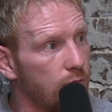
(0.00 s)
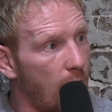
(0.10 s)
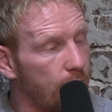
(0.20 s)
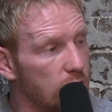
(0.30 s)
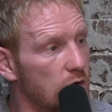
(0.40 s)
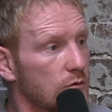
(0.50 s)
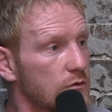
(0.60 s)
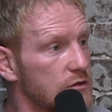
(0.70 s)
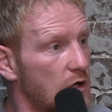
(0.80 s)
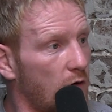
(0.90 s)

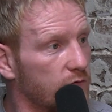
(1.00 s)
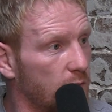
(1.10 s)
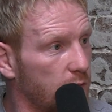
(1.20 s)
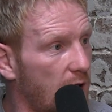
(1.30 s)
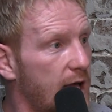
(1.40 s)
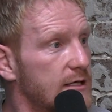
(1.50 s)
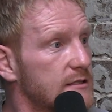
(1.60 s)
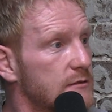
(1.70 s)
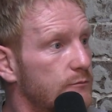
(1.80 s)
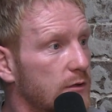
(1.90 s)
abuse of the
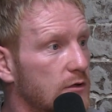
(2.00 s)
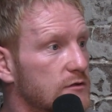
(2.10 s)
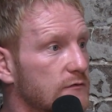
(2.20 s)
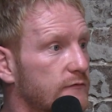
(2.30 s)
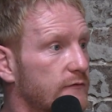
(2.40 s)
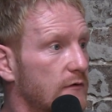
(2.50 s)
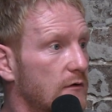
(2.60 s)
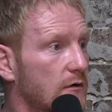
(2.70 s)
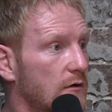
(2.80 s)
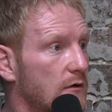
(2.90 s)
players because of,
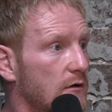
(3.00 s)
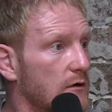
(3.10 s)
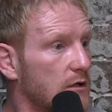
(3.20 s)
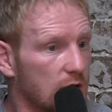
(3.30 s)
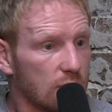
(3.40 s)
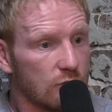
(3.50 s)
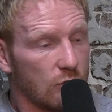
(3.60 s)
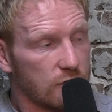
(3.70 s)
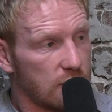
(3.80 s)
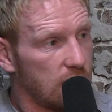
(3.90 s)
you know,
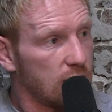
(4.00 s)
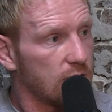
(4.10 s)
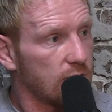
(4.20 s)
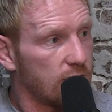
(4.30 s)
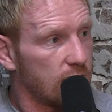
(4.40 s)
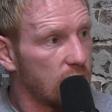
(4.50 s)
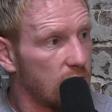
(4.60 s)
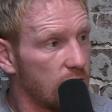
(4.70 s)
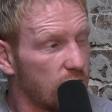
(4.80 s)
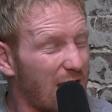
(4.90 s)
the
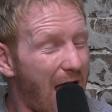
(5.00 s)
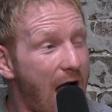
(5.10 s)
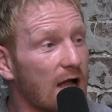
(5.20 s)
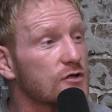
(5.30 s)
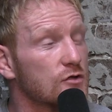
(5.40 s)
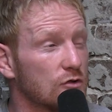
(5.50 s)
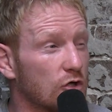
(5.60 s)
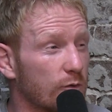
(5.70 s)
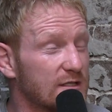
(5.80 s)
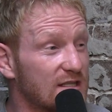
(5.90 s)
action, you
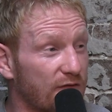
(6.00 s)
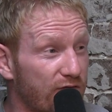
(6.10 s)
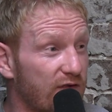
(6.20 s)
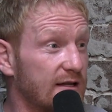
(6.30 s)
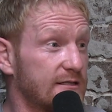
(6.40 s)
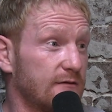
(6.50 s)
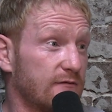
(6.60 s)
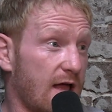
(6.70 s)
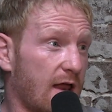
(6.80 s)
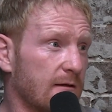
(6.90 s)
know, it's definitive
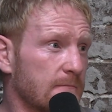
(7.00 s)
then.